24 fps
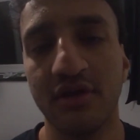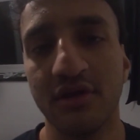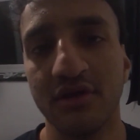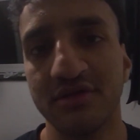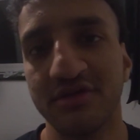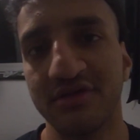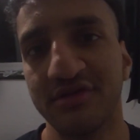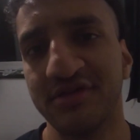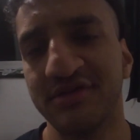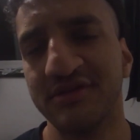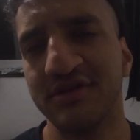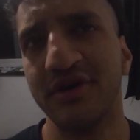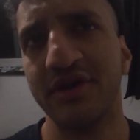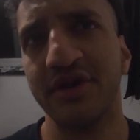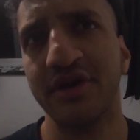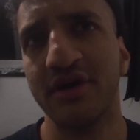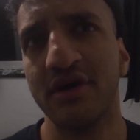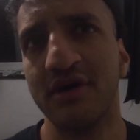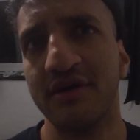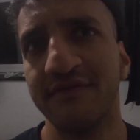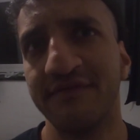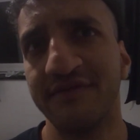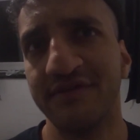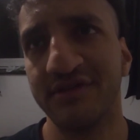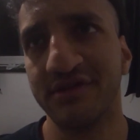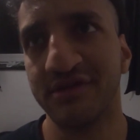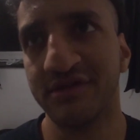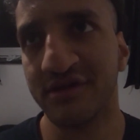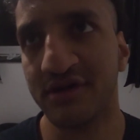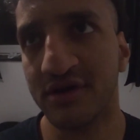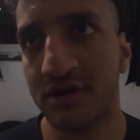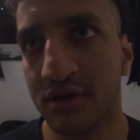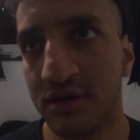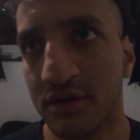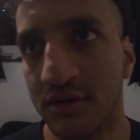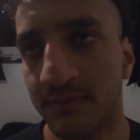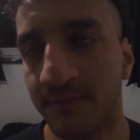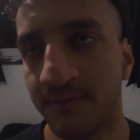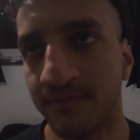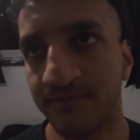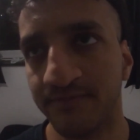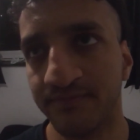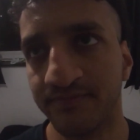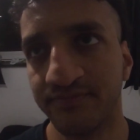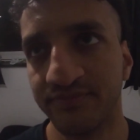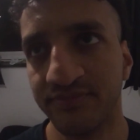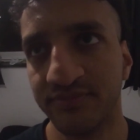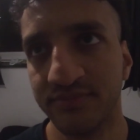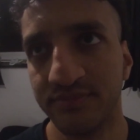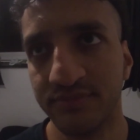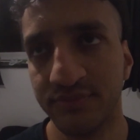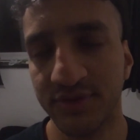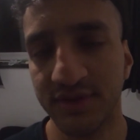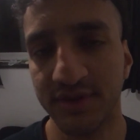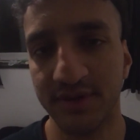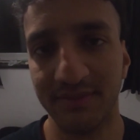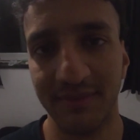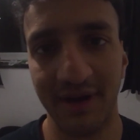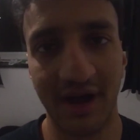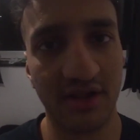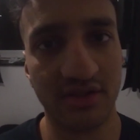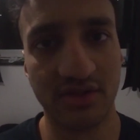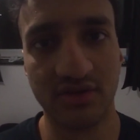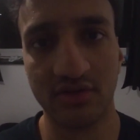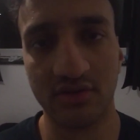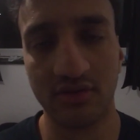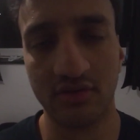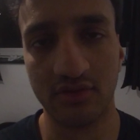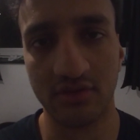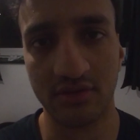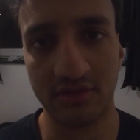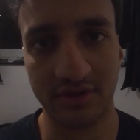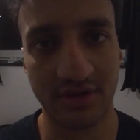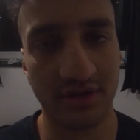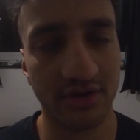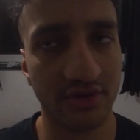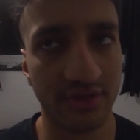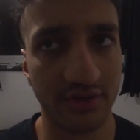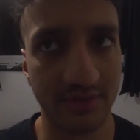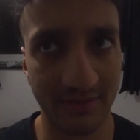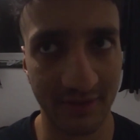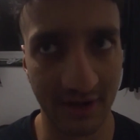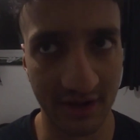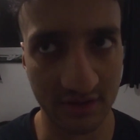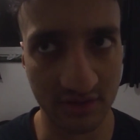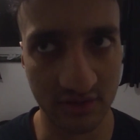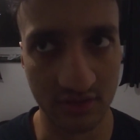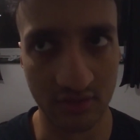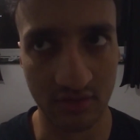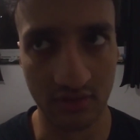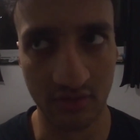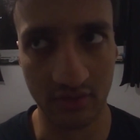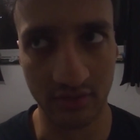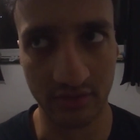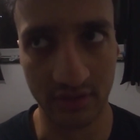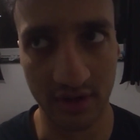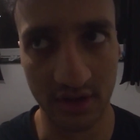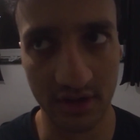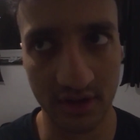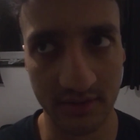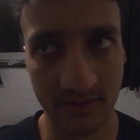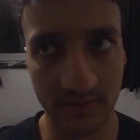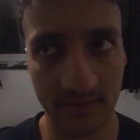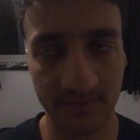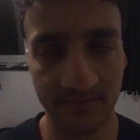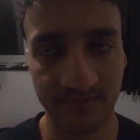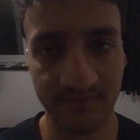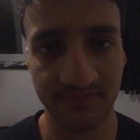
starting off is the manticore. You know the manticore, right?